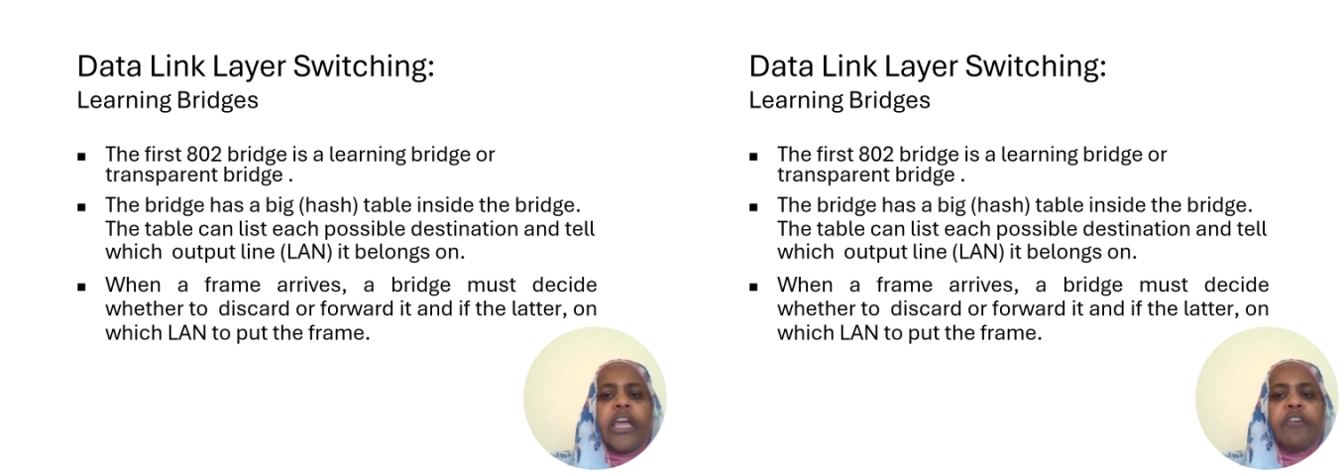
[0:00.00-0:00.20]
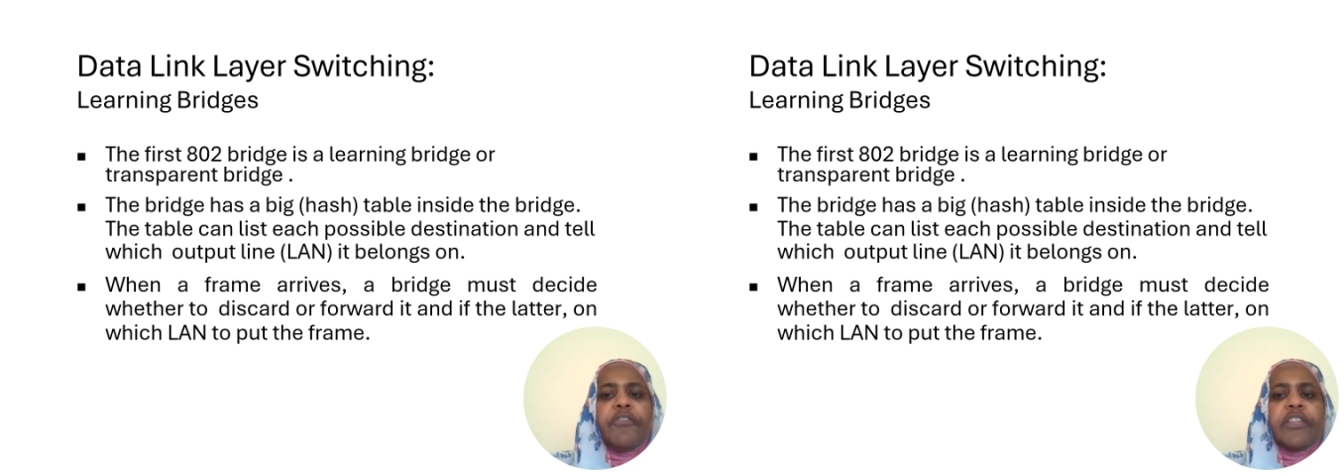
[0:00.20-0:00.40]

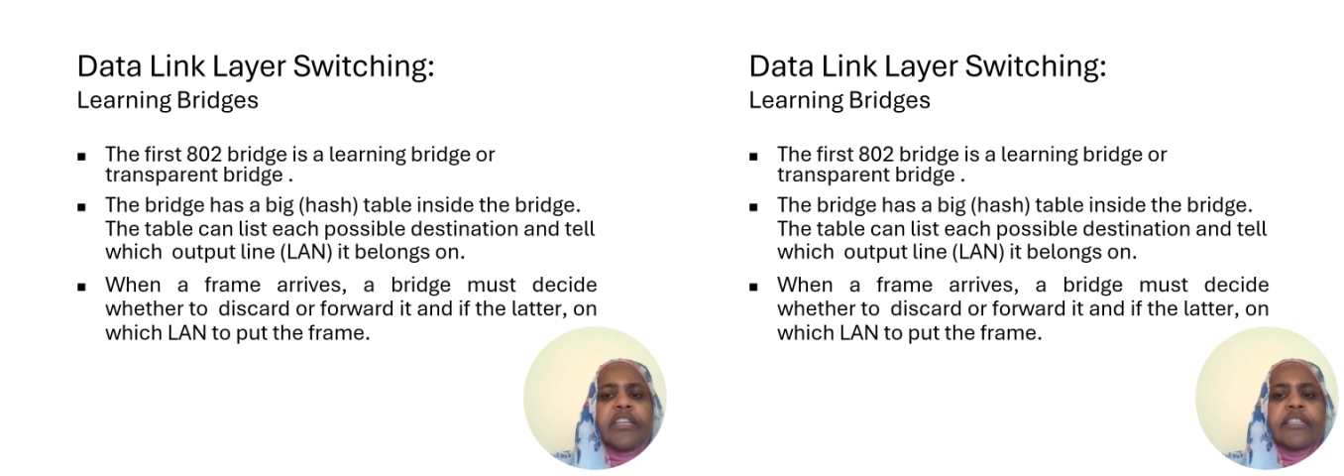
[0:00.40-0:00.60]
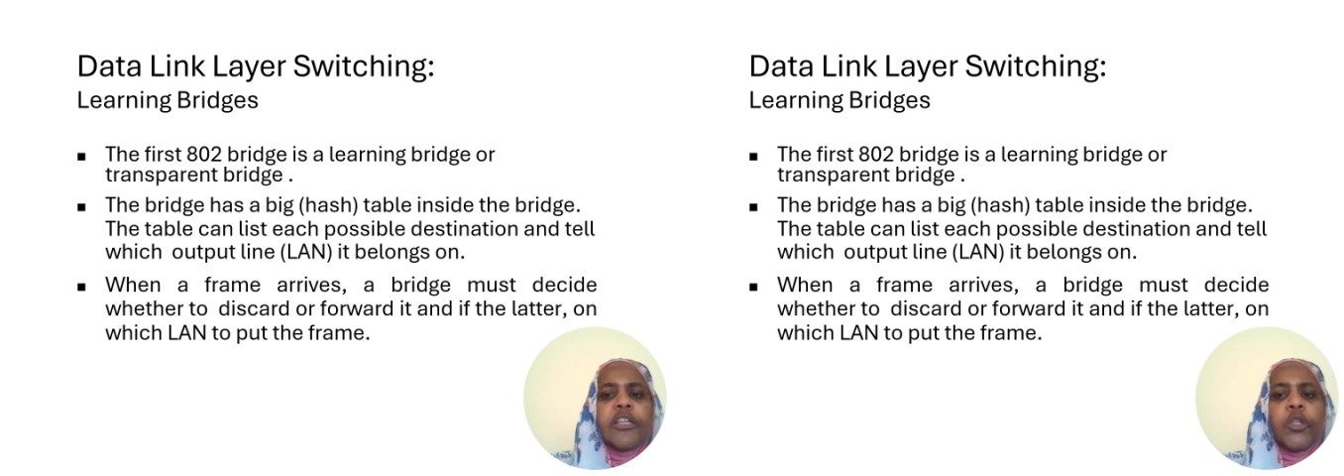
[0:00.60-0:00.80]
If it
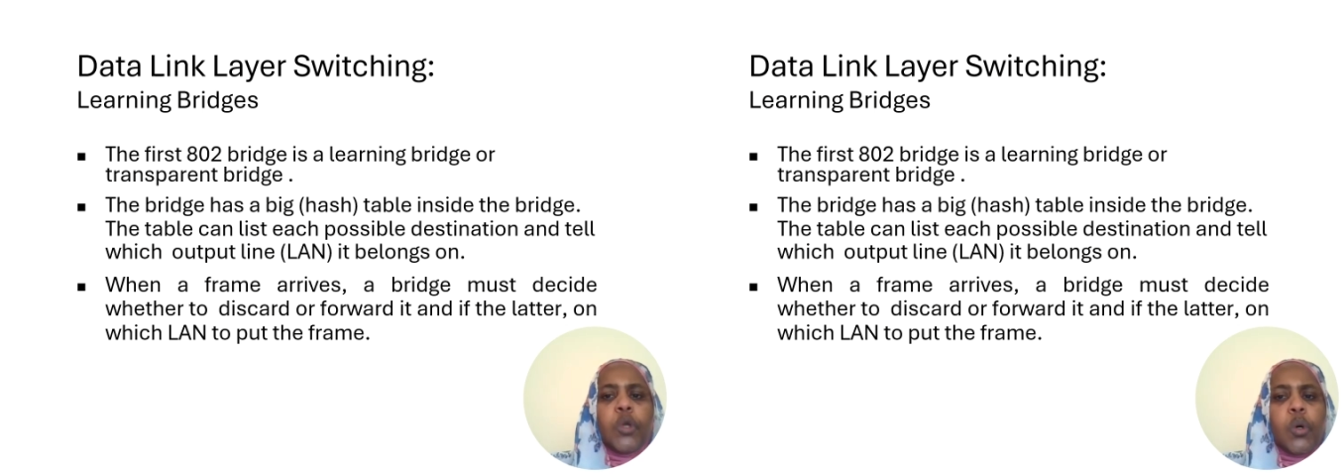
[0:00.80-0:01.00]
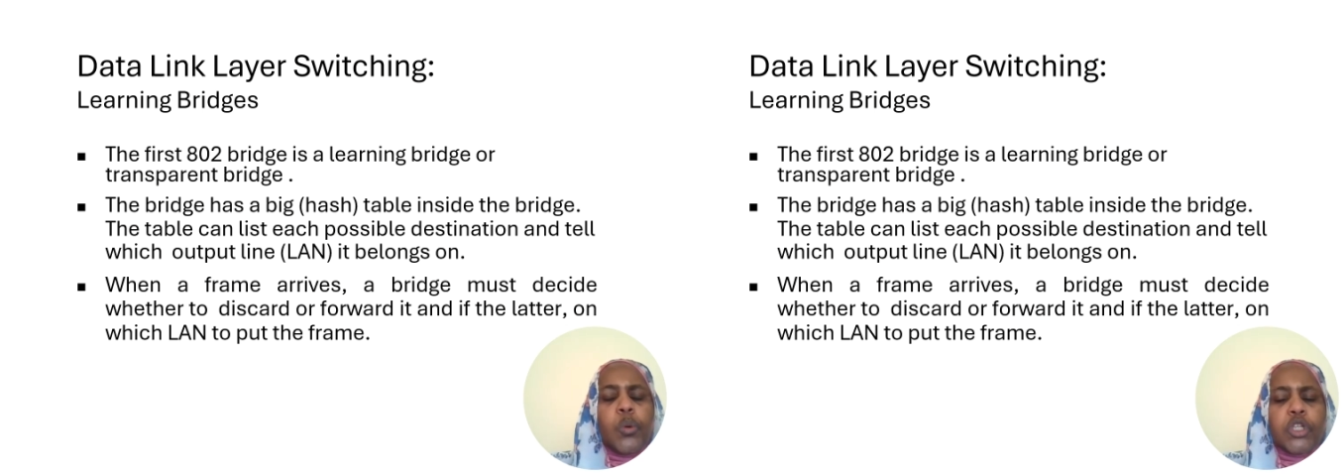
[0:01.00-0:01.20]
doesn't
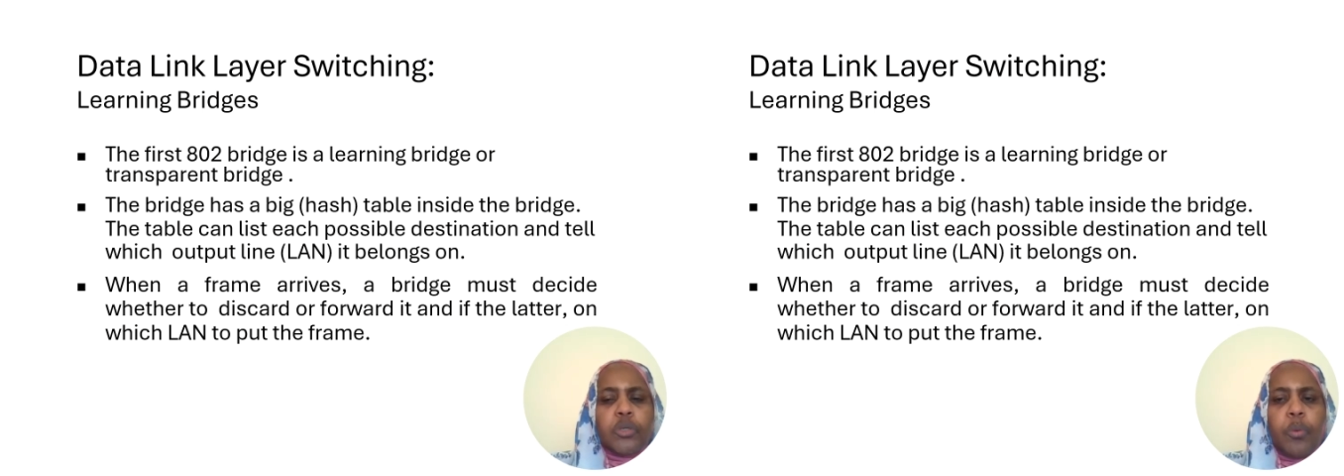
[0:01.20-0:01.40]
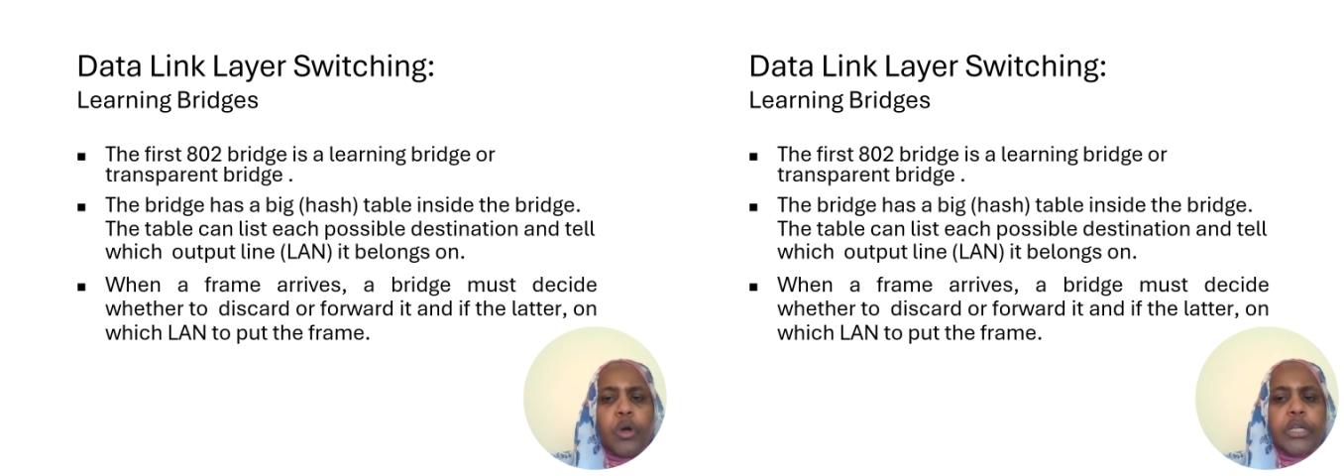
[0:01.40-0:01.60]
know
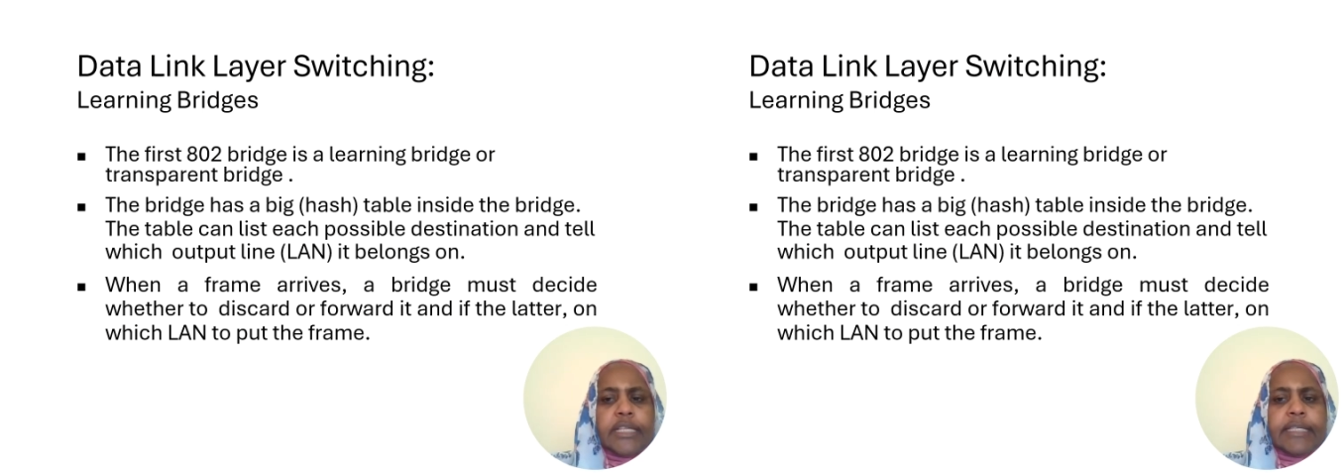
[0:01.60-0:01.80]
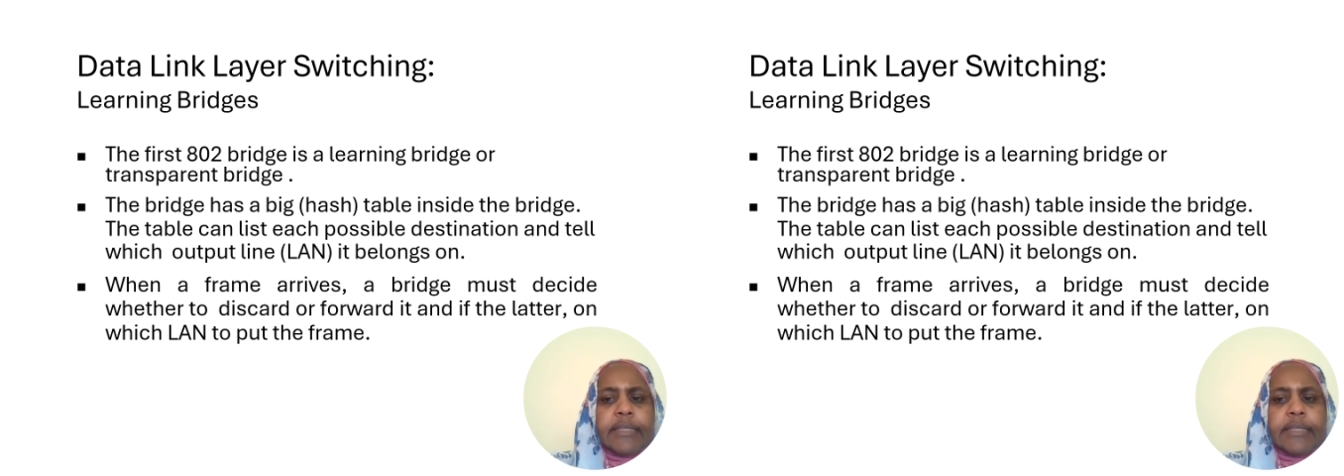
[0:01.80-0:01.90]
which port